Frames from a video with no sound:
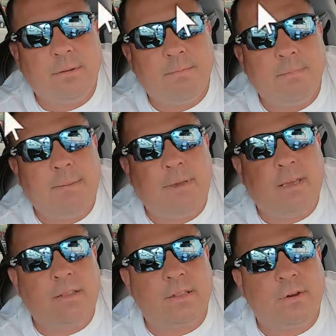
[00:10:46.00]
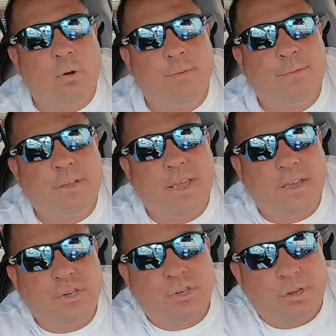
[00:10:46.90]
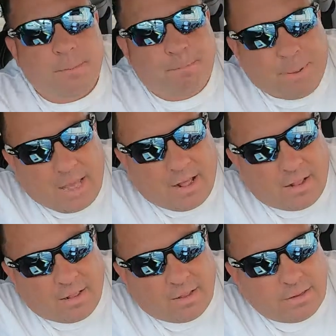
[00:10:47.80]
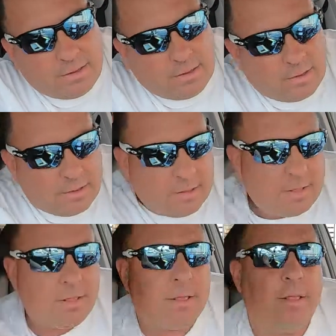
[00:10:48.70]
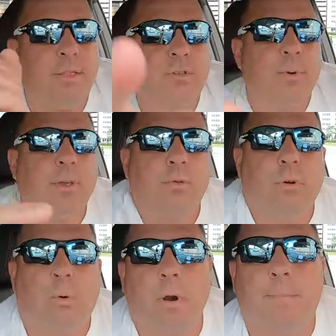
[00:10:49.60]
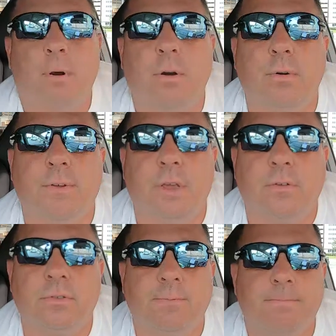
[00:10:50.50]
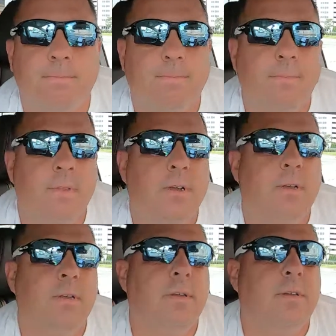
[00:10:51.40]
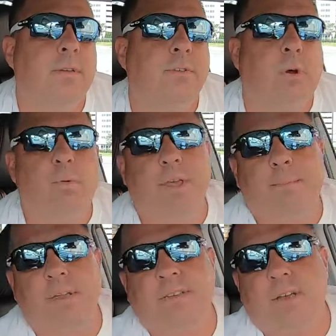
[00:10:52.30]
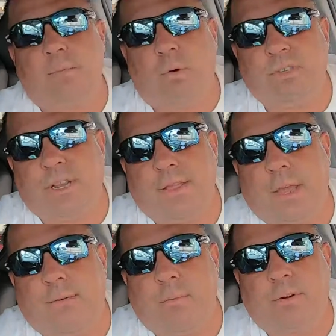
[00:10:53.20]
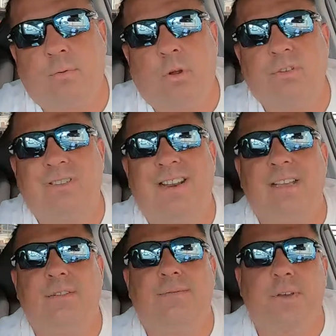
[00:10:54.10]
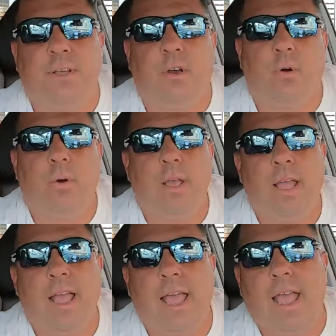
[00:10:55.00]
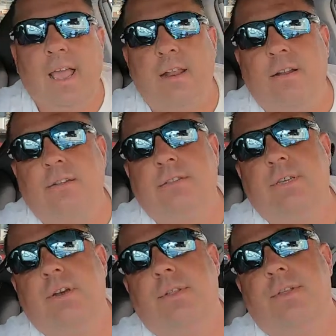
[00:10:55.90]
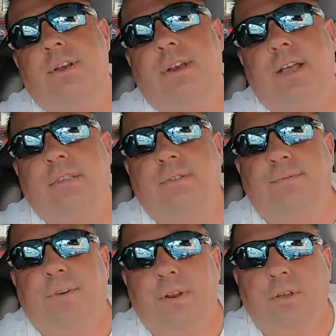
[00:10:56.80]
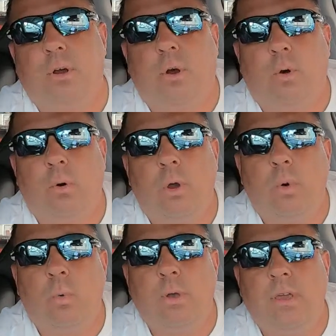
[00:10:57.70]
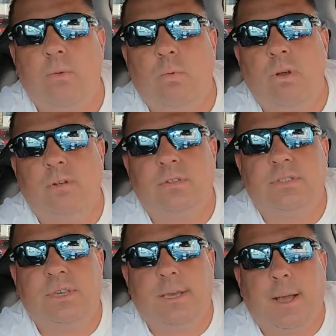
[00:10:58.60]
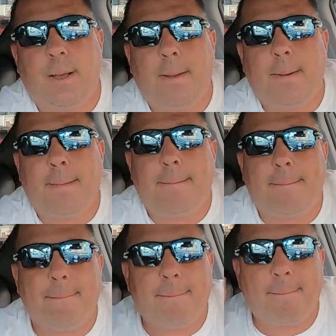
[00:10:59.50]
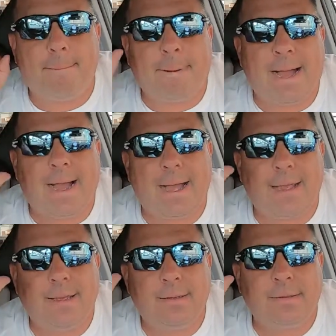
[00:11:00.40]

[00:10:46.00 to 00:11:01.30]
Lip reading: Maybe hit the notification bell. This way you know when I put out new videos. So with that being said, once again, thank you very much for watching today's video. And until the next video, we will see ya. Bye.